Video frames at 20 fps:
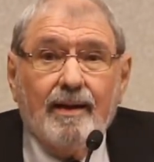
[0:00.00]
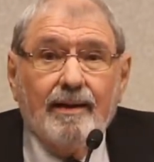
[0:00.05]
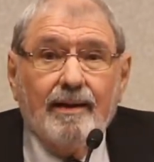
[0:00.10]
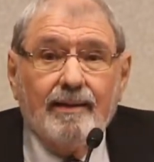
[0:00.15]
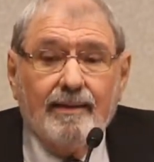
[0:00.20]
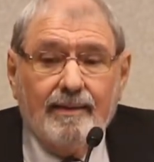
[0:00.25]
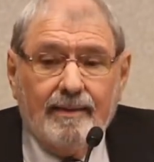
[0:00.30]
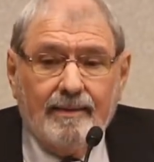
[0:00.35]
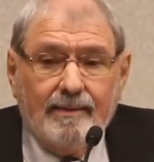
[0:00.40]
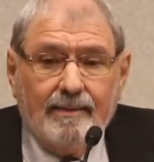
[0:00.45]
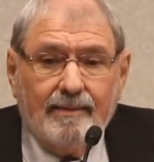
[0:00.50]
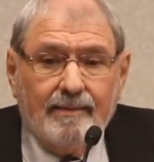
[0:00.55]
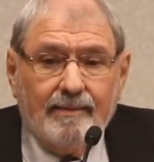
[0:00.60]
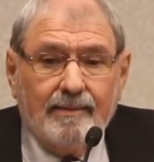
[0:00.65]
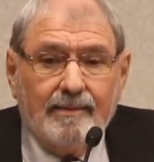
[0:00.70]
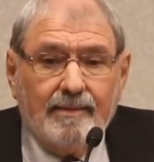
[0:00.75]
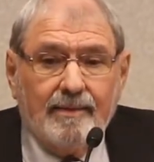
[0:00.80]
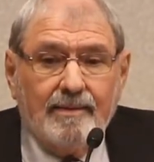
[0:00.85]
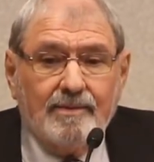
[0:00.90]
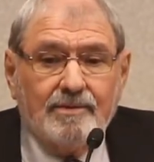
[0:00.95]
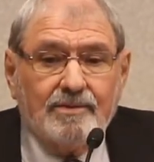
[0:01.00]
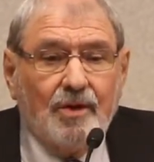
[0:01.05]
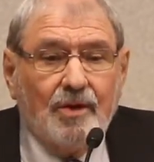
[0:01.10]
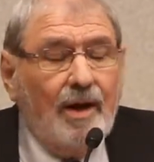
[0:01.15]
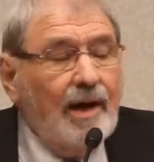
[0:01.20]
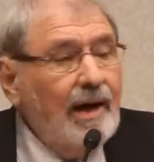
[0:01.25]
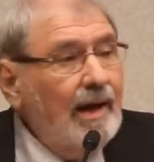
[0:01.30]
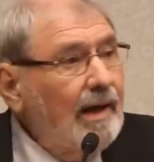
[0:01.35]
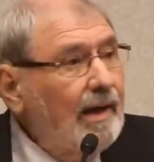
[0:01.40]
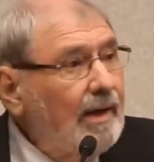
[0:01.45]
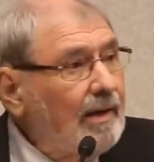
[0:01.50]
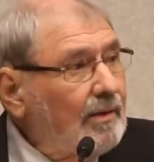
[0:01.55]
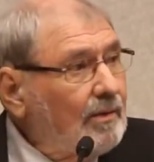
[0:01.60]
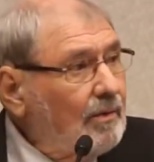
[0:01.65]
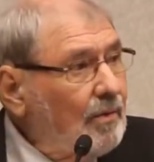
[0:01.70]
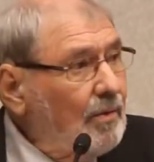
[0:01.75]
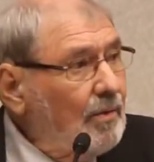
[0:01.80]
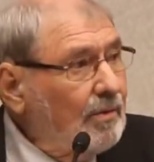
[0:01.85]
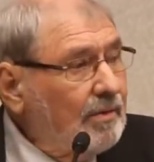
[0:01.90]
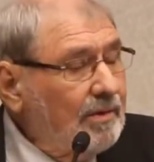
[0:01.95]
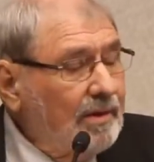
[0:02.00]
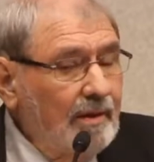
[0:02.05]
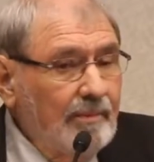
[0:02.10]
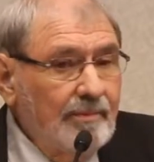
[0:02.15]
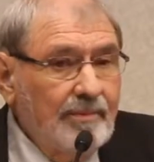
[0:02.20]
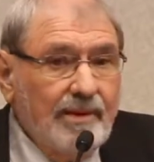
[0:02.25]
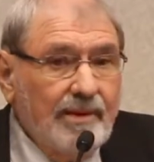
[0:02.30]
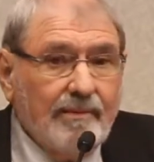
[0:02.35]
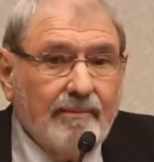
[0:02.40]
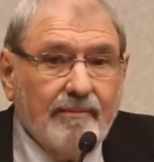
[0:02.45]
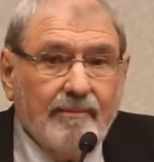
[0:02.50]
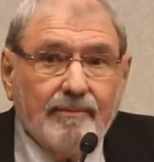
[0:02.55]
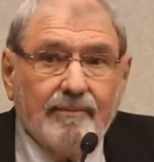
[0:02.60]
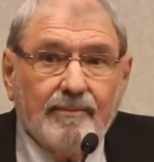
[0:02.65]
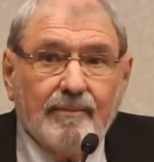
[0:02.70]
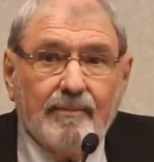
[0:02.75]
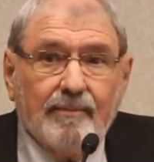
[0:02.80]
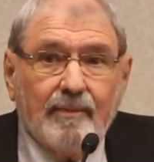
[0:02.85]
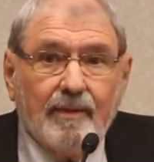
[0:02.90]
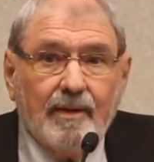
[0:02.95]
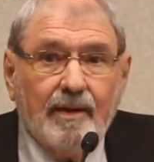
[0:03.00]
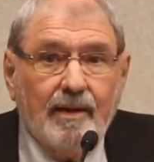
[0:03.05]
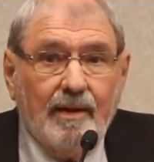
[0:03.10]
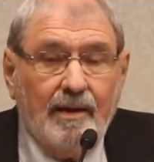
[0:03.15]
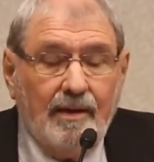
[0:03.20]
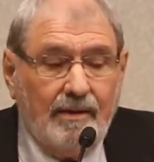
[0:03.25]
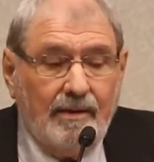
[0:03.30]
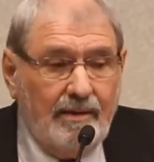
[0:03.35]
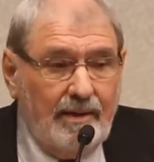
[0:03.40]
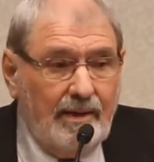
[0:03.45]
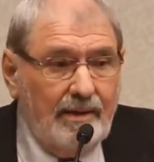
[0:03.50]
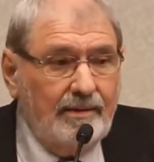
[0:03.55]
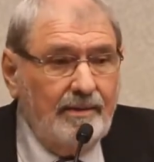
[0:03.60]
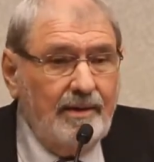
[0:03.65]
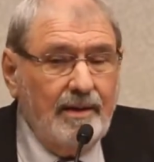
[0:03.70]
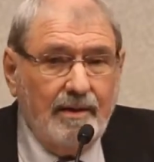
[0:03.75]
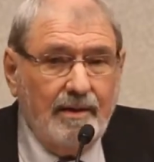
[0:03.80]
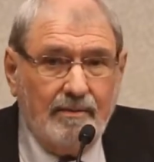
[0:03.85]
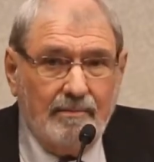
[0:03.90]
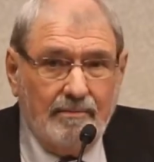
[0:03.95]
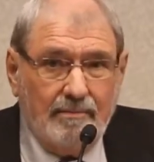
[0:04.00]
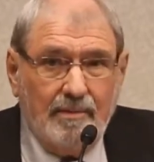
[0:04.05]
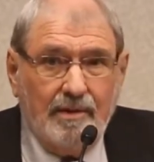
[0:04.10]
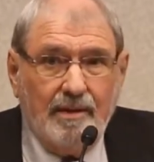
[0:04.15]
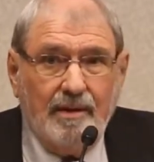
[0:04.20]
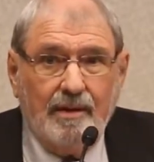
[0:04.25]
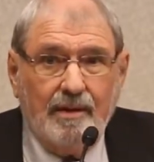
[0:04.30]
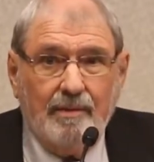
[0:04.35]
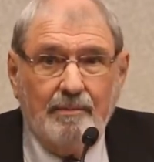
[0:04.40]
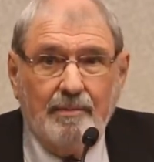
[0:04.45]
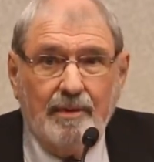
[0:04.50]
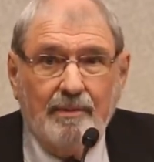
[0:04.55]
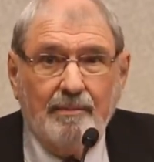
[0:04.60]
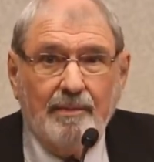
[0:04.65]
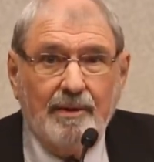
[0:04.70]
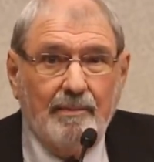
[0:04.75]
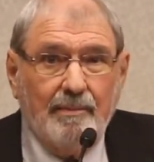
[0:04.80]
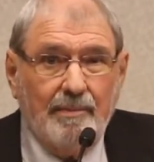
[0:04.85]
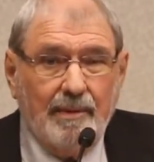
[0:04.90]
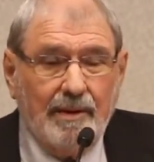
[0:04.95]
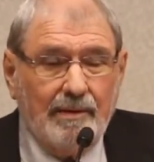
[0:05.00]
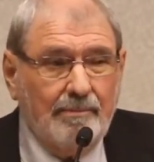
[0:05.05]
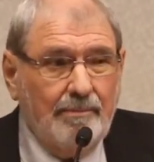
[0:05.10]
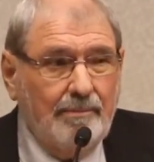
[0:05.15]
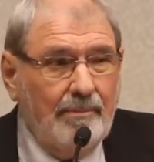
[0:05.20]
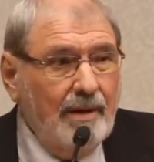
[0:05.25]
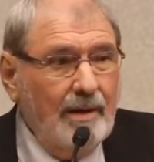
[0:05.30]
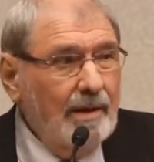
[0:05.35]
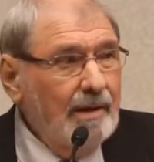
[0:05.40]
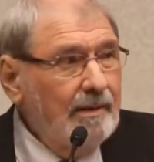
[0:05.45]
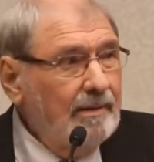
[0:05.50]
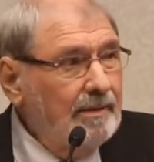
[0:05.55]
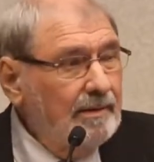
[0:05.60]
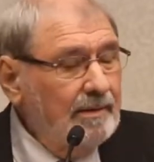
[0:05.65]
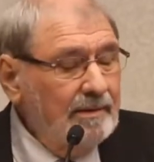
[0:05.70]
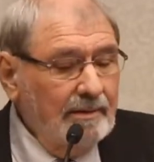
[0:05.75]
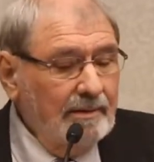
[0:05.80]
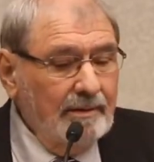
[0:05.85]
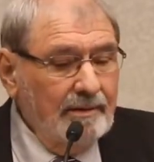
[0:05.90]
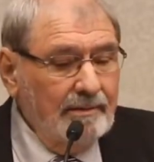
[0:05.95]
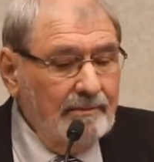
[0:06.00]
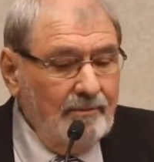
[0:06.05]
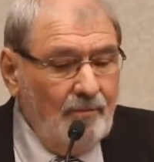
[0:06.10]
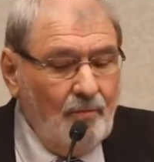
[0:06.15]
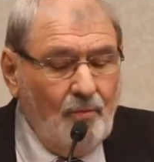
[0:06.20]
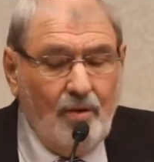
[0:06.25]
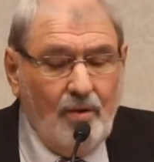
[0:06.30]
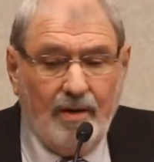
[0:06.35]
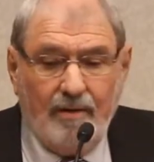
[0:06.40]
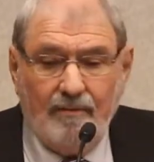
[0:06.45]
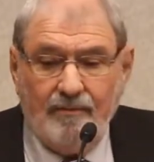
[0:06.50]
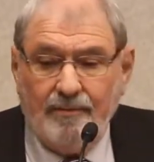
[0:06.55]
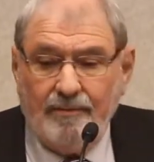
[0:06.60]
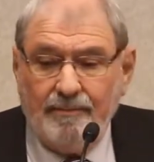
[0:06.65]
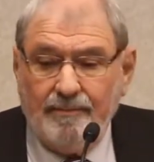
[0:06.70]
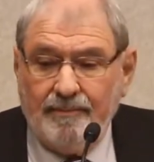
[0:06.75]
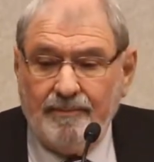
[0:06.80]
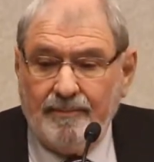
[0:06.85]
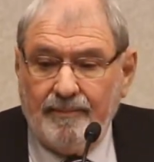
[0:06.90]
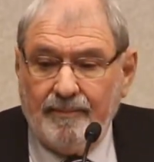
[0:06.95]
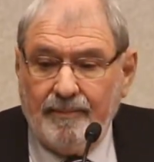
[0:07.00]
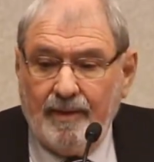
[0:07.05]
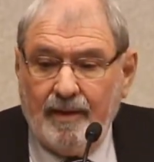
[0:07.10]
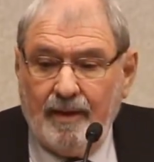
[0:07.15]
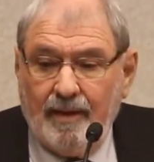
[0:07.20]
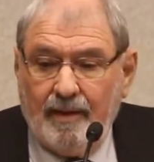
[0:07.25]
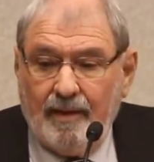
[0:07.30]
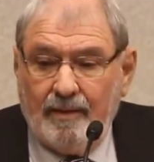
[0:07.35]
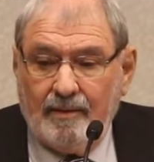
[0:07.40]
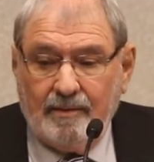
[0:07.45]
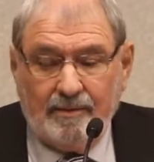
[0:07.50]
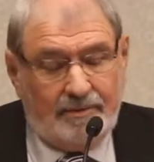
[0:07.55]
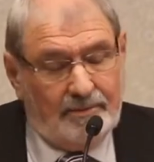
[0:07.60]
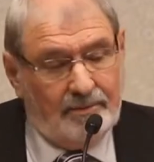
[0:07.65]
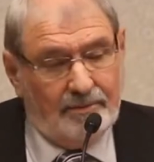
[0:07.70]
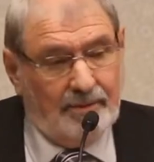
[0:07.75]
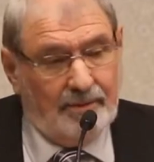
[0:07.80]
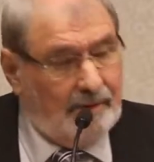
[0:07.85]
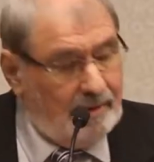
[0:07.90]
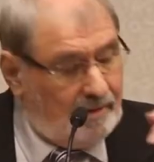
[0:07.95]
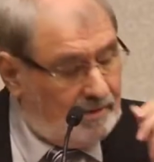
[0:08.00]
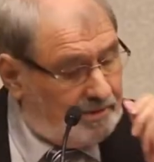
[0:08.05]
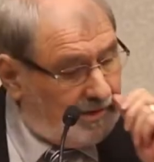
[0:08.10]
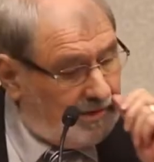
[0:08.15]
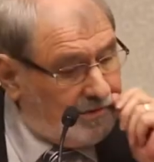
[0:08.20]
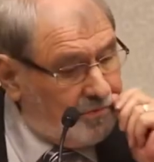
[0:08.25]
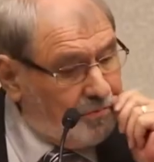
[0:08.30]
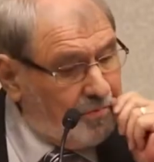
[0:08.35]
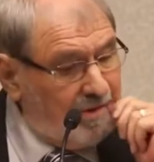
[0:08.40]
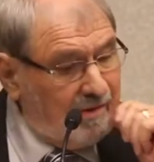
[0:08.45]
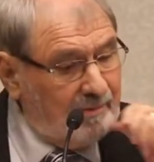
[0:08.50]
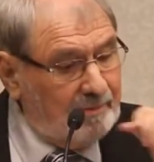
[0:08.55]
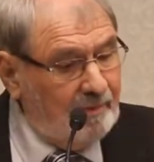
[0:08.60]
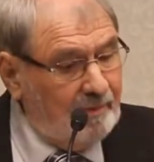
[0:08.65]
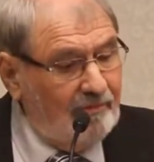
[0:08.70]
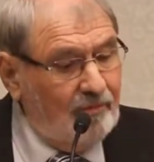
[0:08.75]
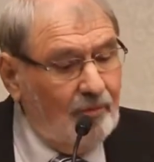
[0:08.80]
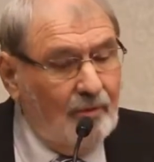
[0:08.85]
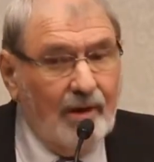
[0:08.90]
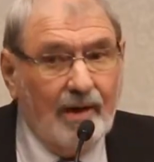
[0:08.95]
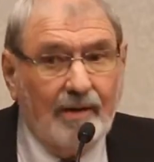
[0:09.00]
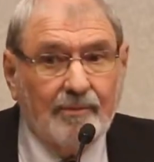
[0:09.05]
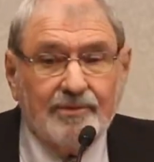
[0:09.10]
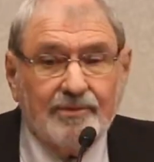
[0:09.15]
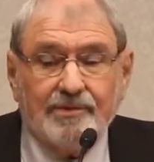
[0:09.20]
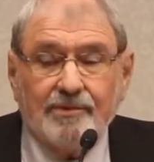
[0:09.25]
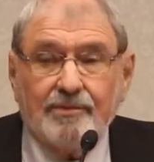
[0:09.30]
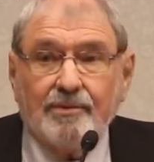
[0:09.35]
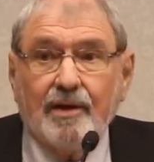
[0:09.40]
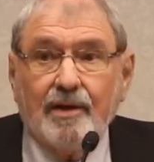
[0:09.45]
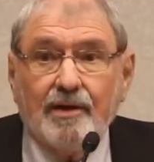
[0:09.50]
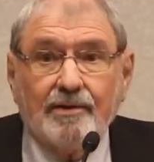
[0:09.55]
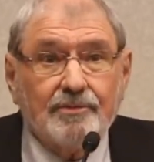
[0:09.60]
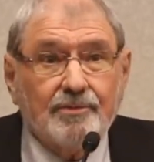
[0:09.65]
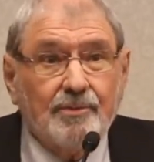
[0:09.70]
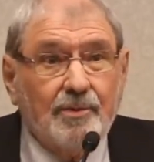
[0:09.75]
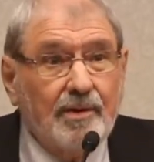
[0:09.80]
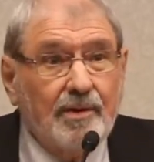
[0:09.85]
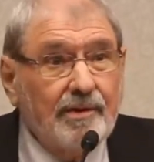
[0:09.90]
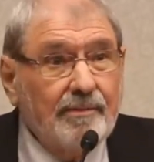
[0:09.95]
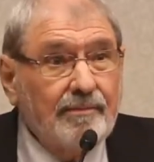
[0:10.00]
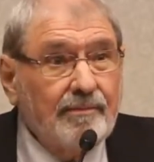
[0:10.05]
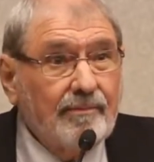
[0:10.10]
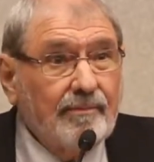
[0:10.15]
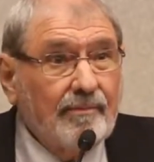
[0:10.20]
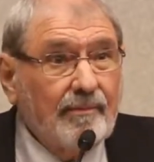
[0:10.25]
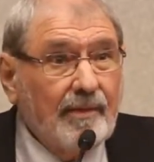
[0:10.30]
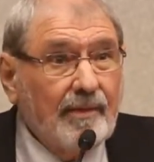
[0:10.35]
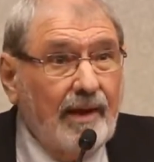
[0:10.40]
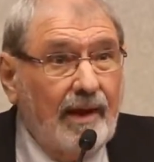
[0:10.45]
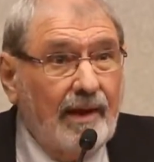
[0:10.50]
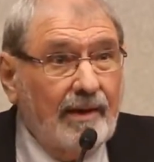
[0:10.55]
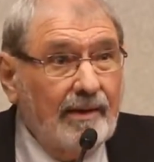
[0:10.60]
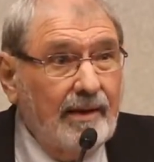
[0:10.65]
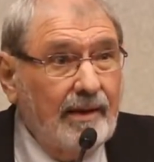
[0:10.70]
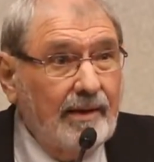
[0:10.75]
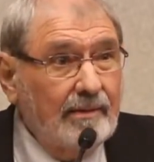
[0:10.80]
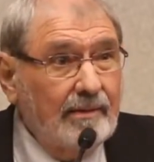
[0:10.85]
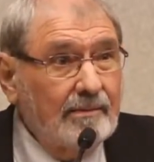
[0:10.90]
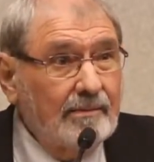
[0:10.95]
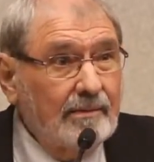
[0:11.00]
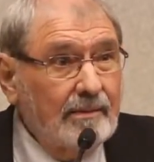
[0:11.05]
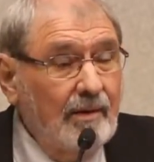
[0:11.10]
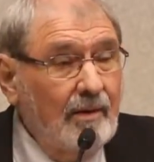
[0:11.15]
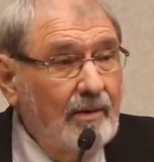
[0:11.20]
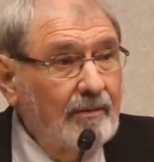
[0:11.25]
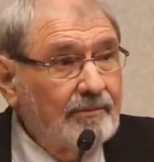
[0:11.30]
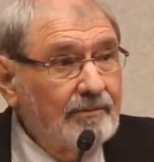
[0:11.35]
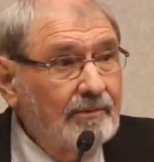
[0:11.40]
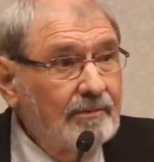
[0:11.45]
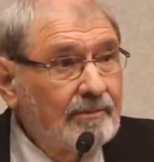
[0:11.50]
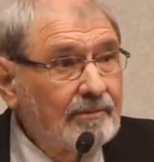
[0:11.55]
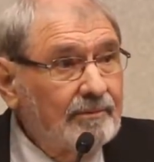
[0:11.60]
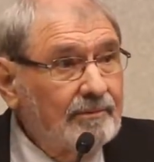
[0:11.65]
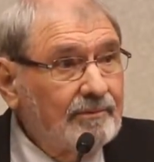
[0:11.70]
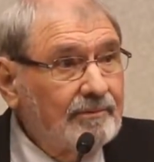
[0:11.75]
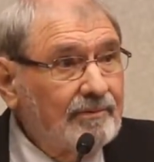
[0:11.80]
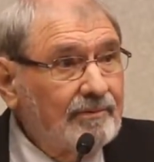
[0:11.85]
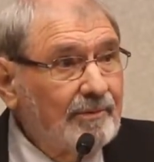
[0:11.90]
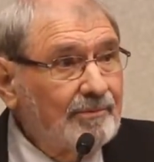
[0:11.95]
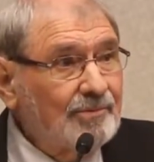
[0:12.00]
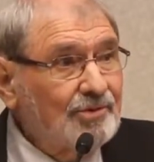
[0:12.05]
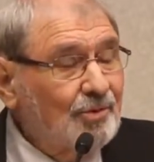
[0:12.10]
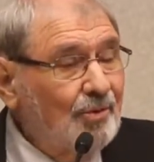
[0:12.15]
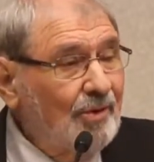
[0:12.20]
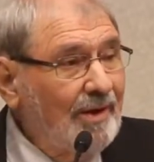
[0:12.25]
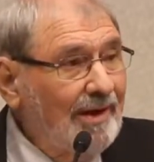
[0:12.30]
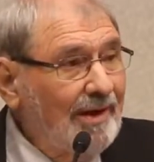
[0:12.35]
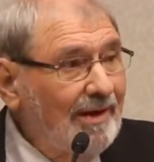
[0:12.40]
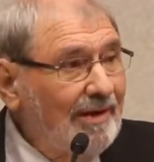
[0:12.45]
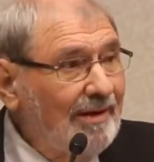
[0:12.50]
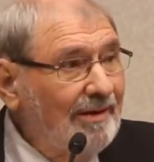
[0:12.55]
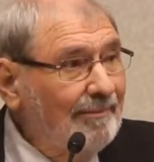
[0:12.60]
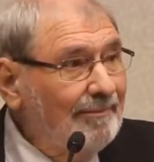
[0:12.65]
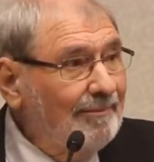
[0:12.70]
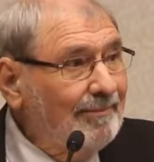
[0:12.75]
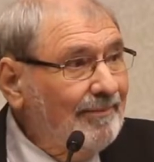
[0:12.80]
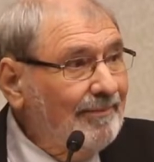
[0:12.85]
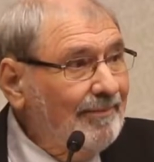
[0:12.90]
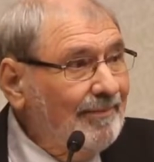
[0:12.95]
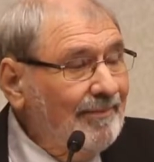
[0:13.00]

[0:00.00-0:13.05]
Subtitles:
Sohia Oil Company, and had been a big money deal and whatever. So 6 weeks before I was to graduate, I got an offer from Sohia